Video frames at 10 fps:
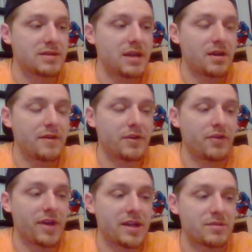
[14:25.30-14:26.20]
say enough
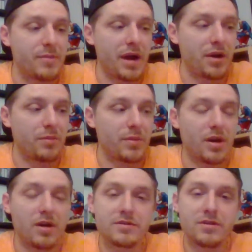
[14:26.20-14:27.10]
good things about him.
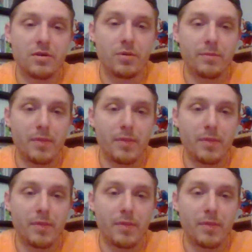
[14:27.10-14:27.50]
And also,